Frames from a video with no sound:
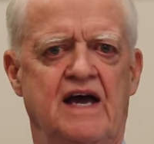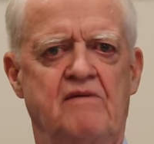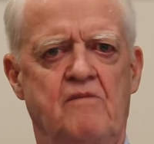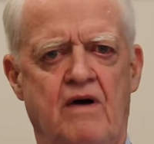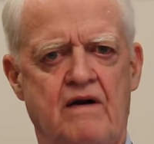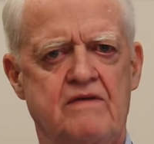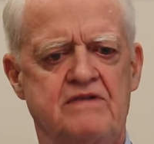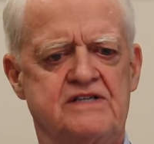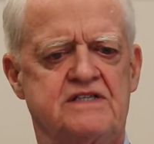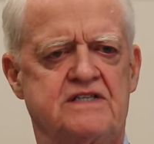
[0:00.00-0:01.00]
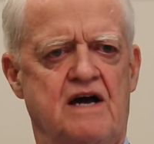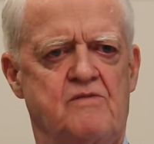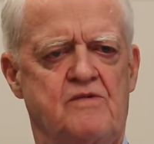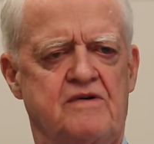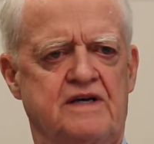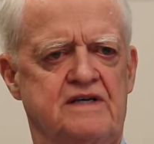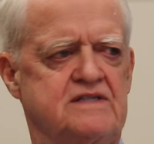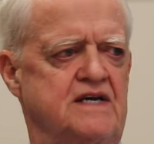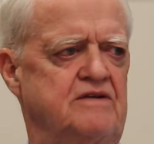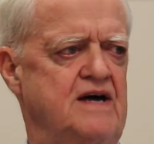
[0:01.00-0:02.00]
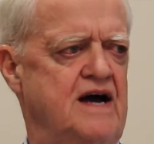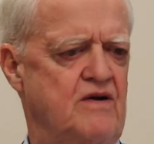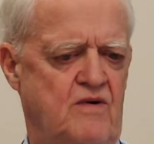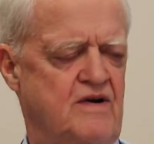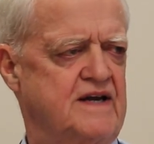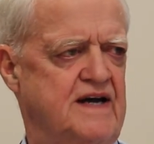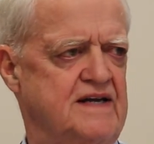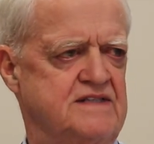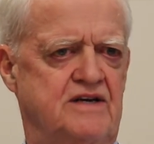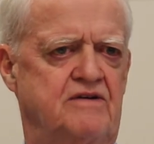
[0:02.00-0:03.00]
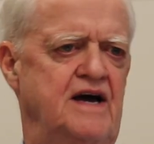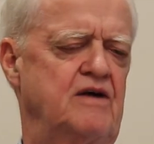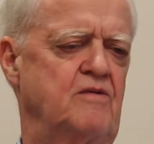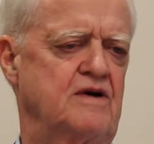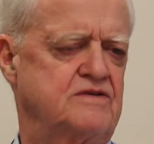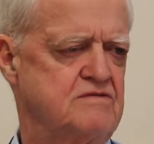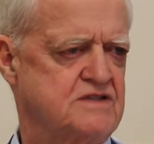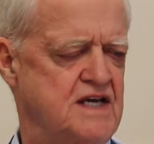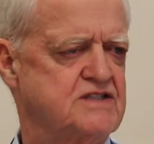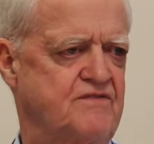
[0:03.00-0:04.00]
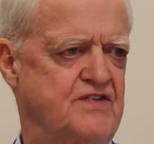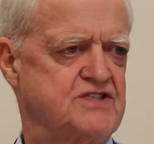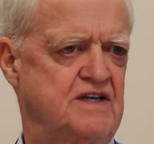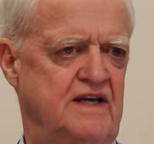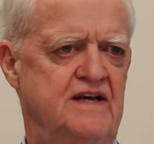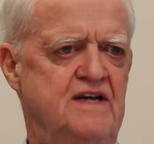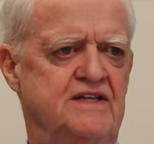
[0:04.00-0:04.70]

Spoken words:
And part of the reason it's not work is they don't know how to organize, they don't know how to work through things efficiently,